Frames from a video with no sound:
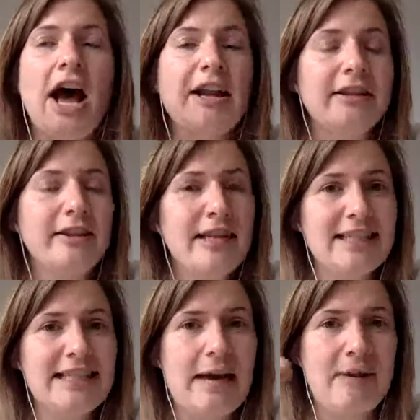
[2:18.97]
Another thing
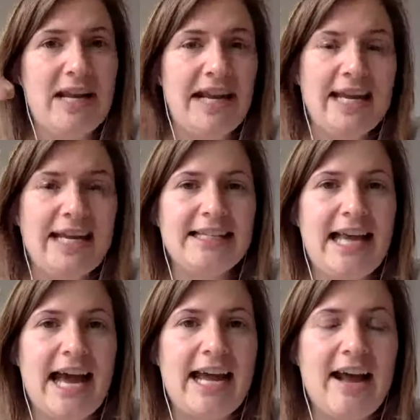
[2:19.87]
that's happening is
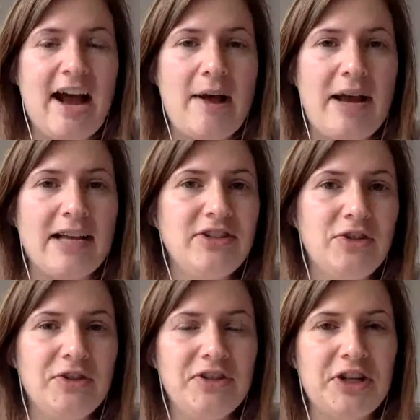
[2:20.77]
that as
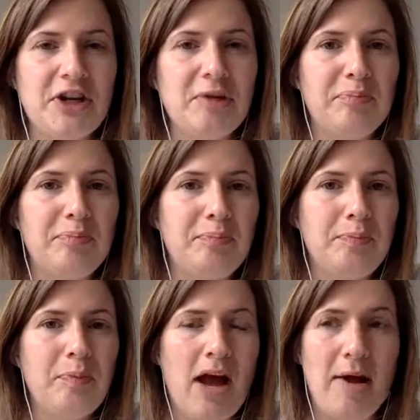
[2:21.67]
students are
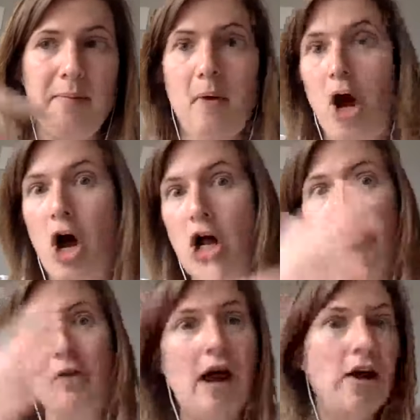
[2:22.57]

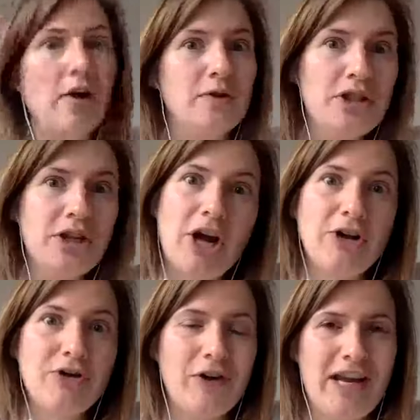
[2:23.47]
all around the
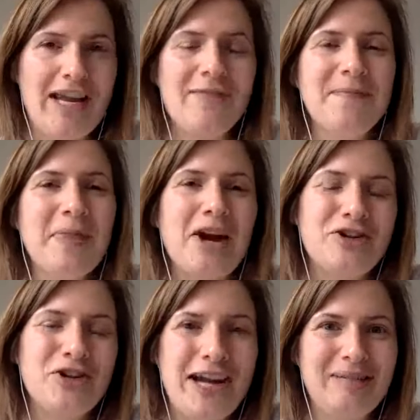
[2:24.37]
country
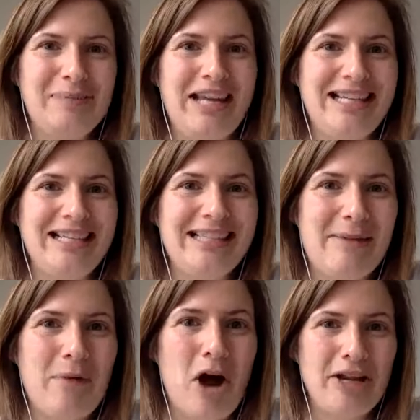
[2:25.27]
are trying to play these
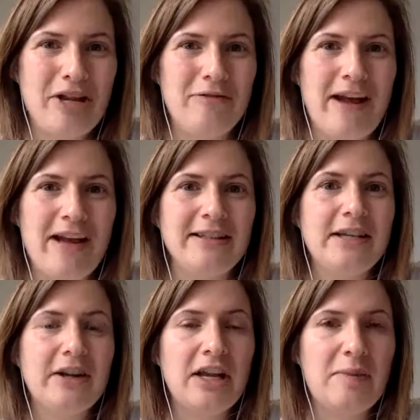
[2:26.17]
same audio files,
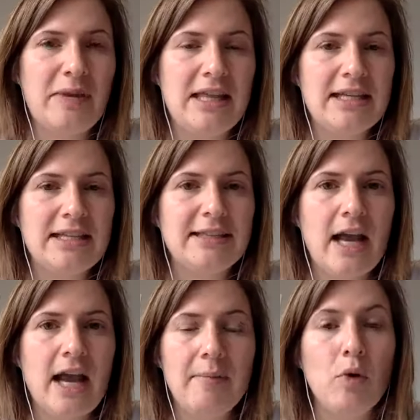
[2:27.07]
there can be this
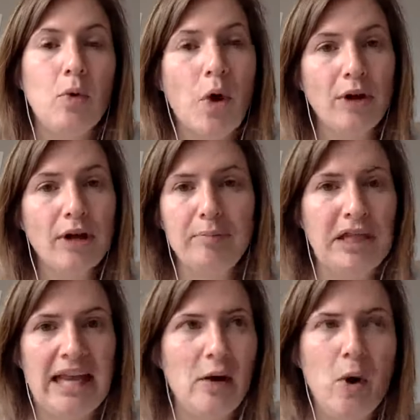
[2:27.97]

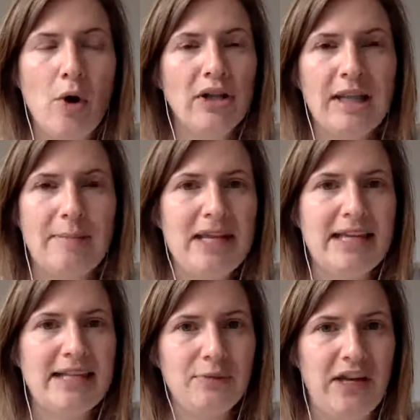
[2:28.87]
play quota limit
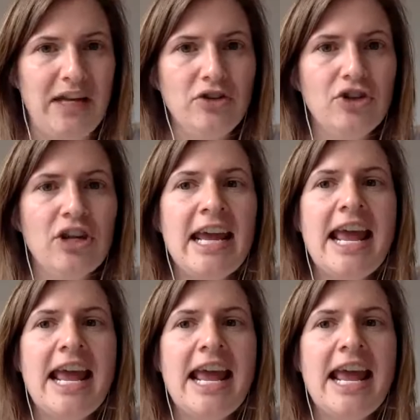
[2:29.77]
that's reached.